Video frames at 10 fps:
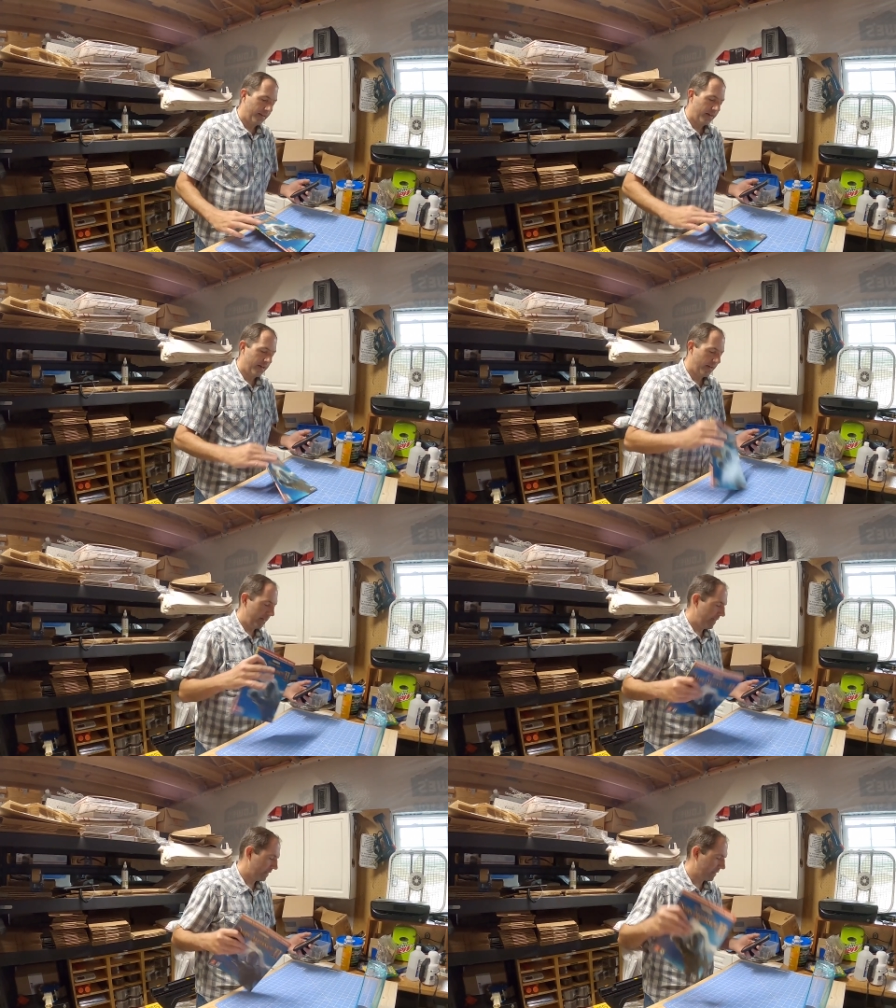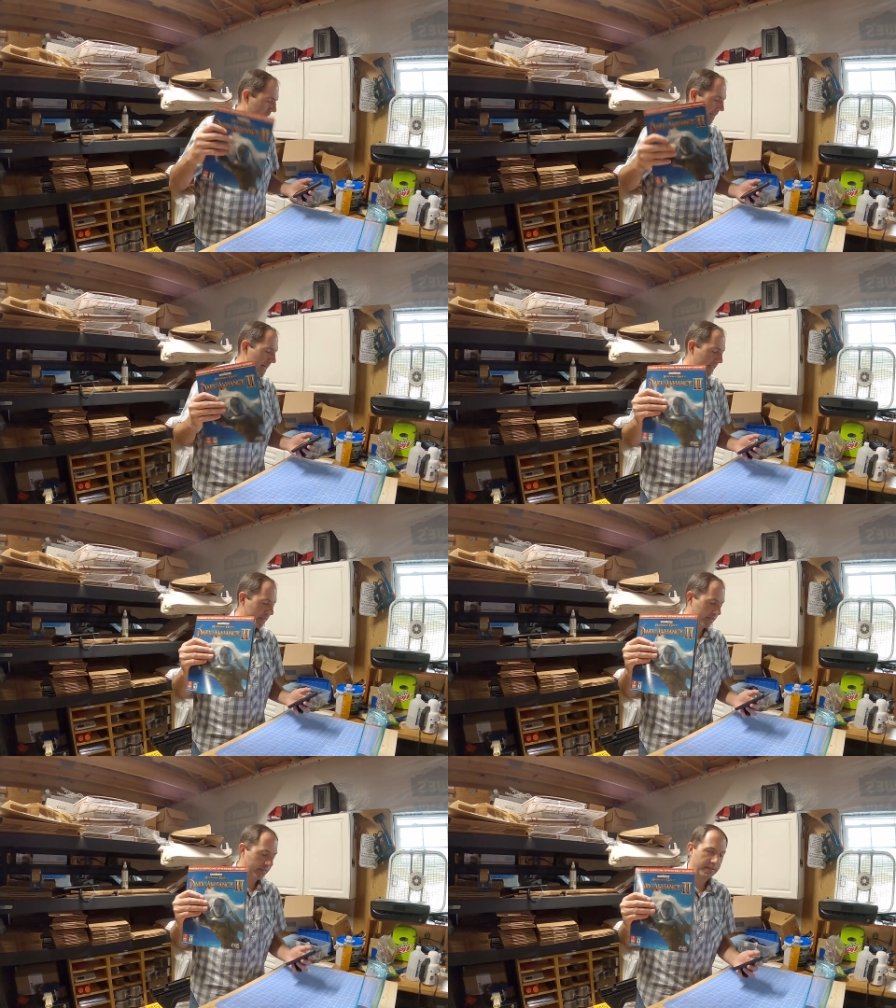And next to
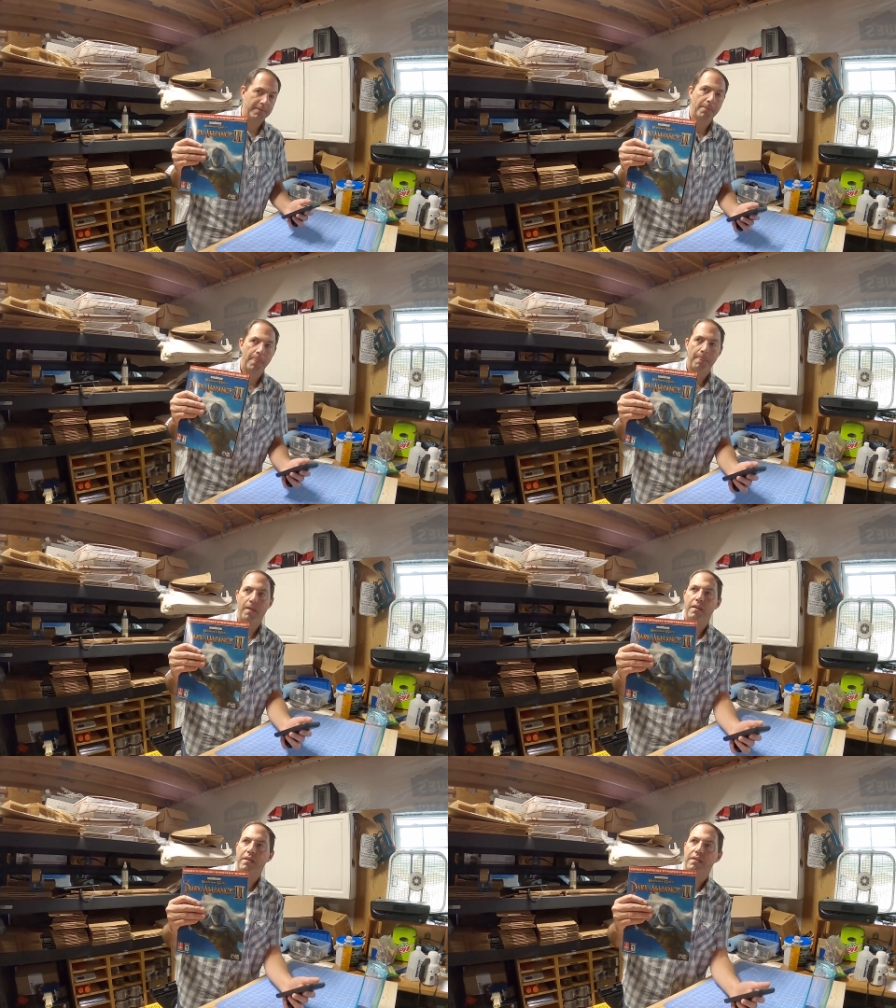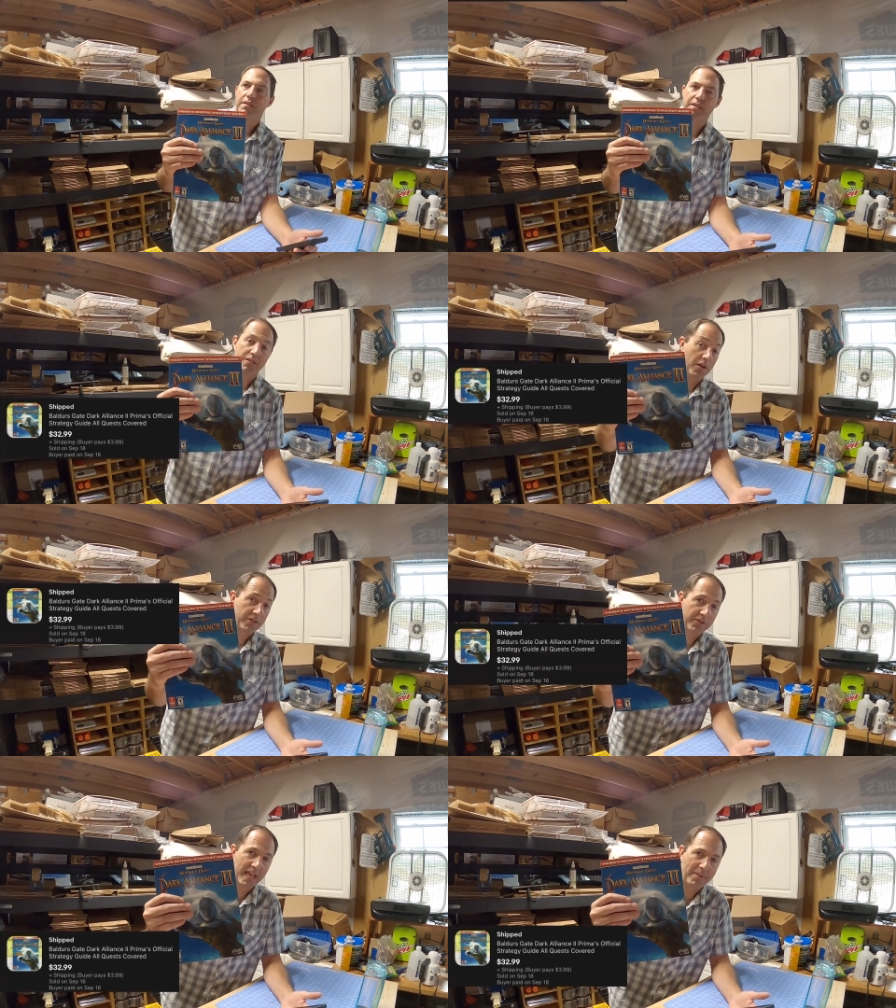last, this
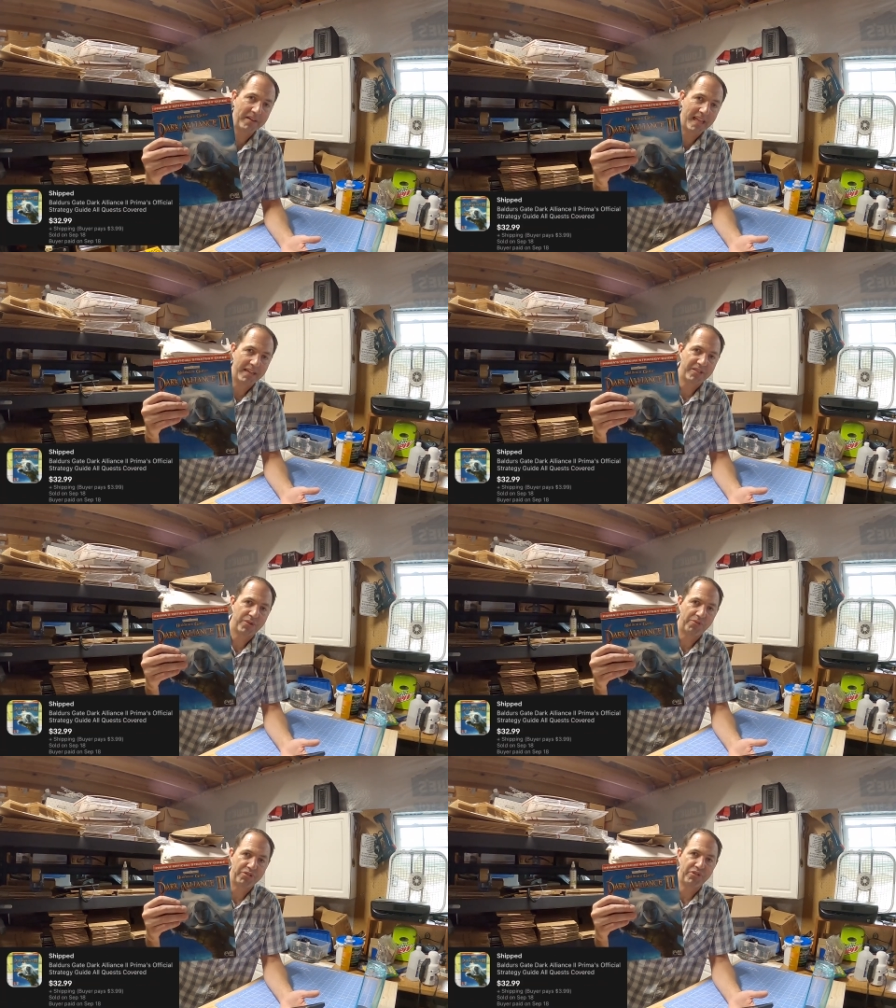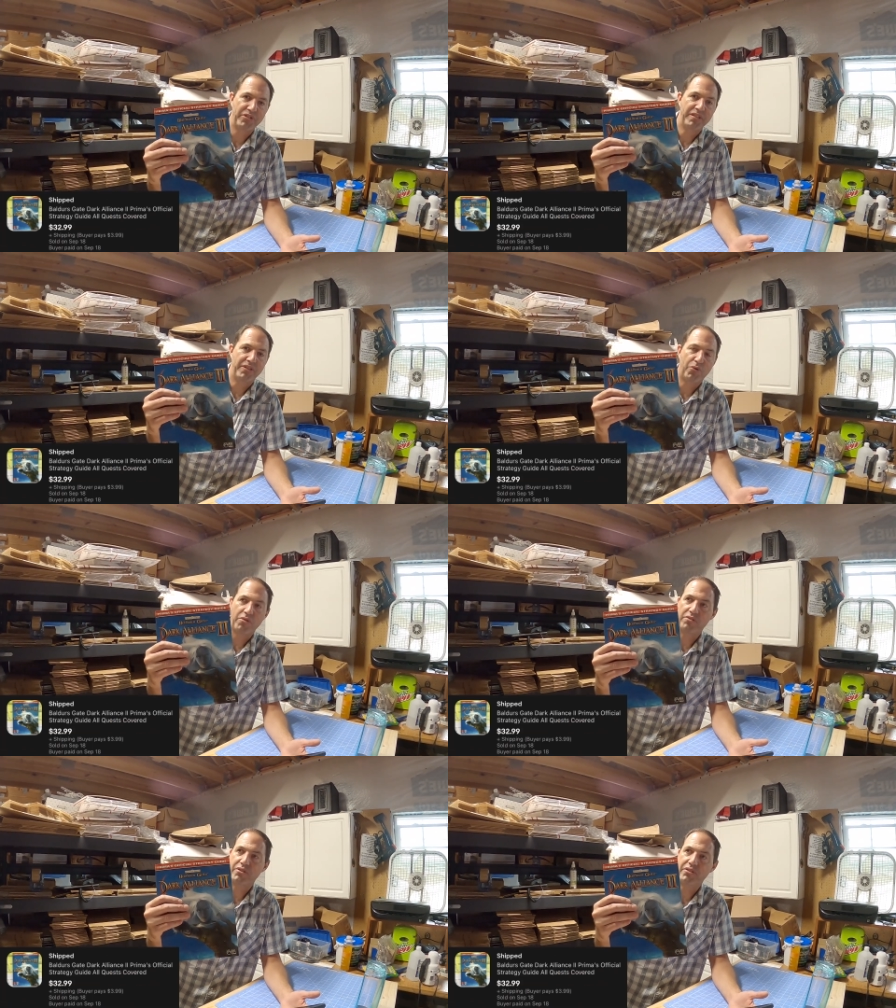also came in a storage unit, the
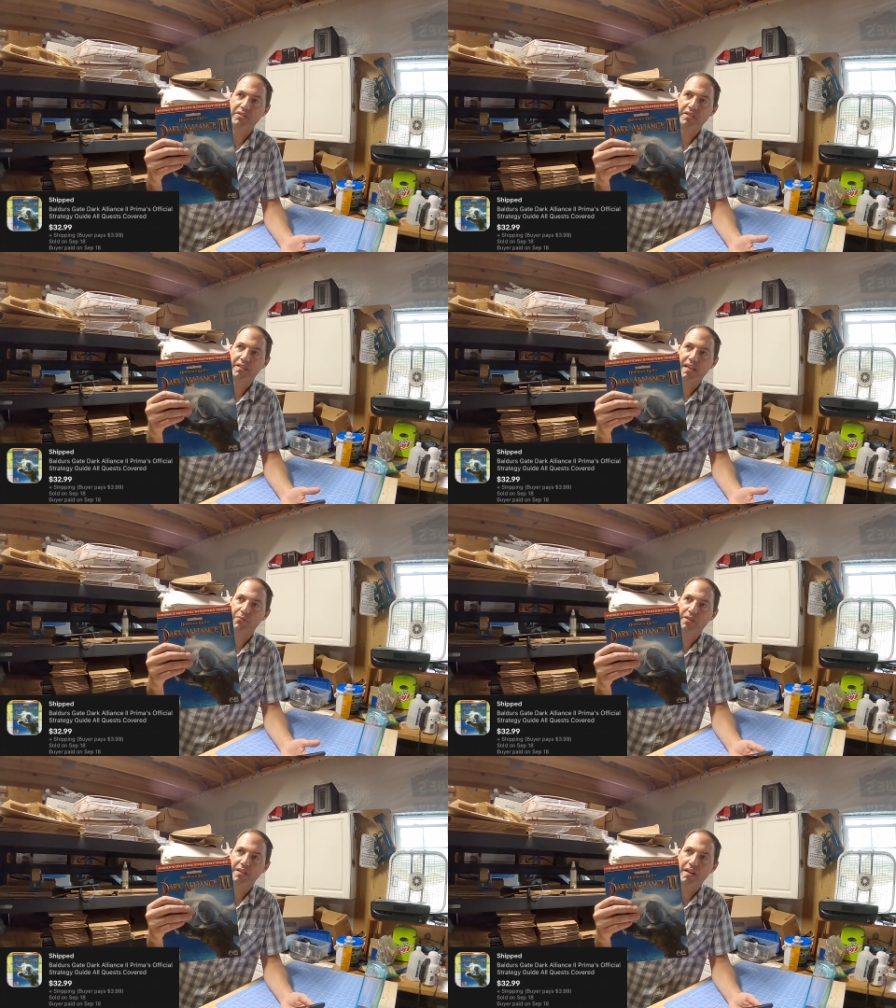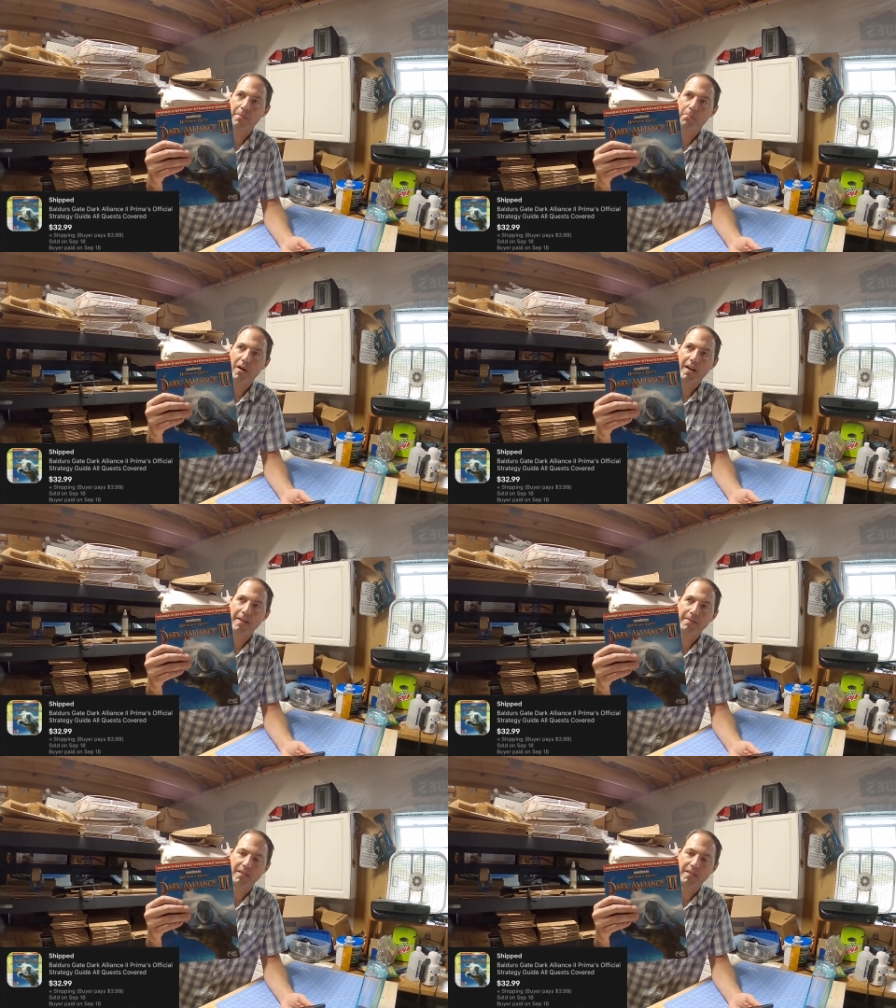hoarder's unit that we uh, bought.